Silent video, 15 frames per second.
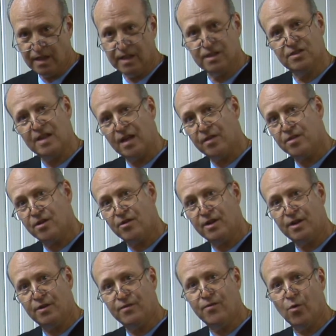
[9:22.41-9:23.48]
It's that
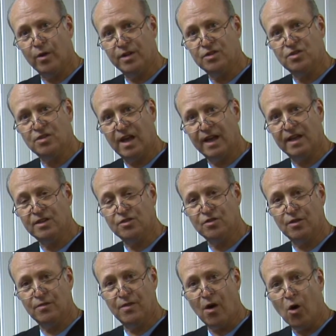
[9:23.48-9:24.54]
30 to 40 seconds
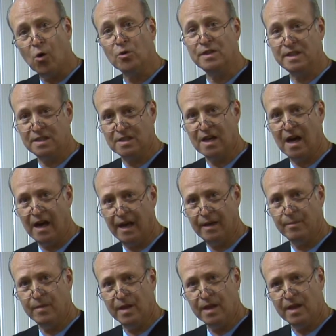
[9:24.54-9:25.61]
of holding
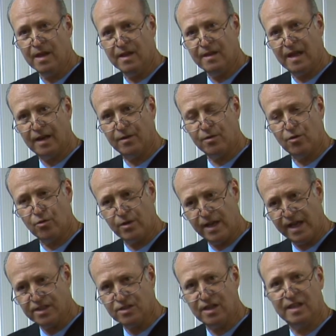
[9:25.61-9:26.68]
time that
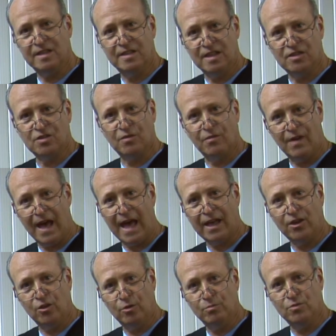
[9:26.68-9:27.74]
creates a disc
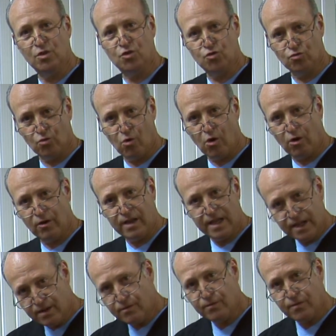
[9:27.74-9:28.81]
vacuum to draw
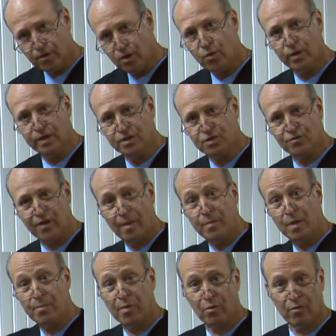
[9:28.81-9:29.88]
in fluids from
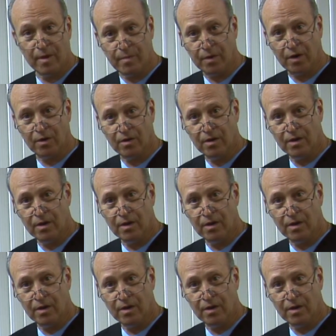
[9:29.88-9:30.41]
the perimeter